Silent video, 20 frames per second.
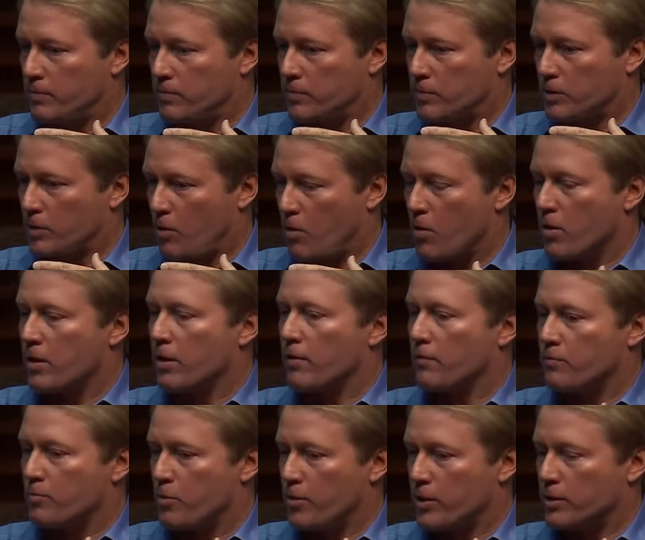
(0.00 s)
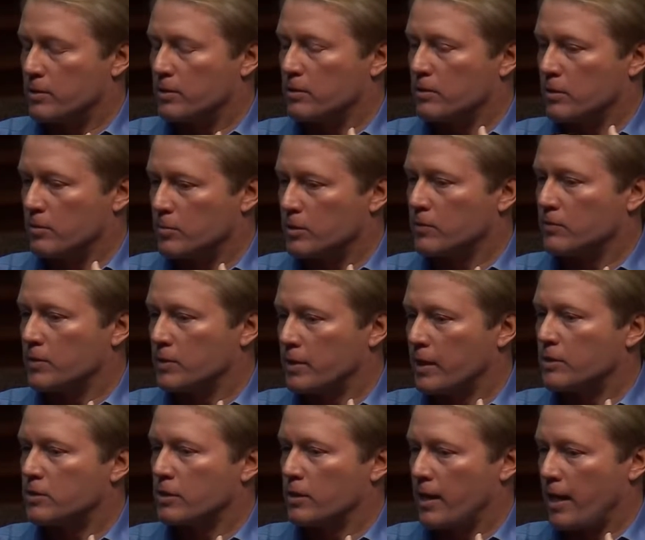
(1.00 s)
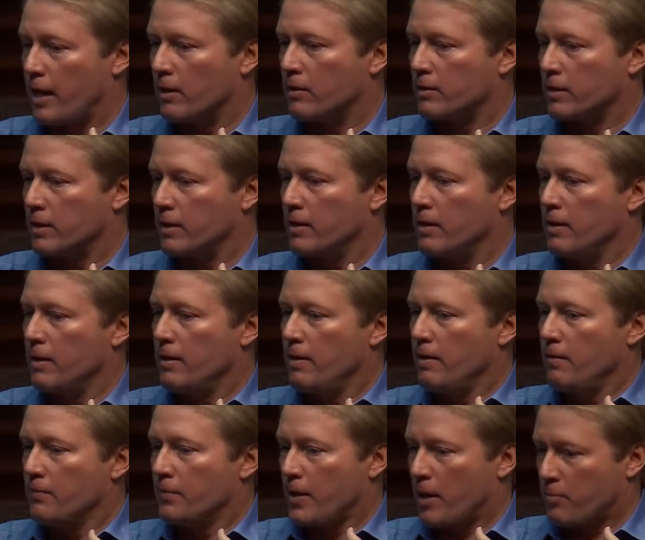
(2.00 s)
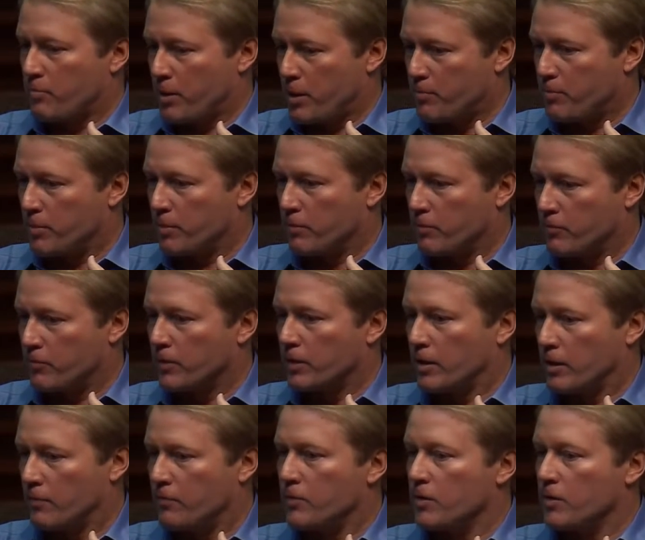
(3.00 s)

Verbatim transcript: scored enough points in terms of intentionality that people forgive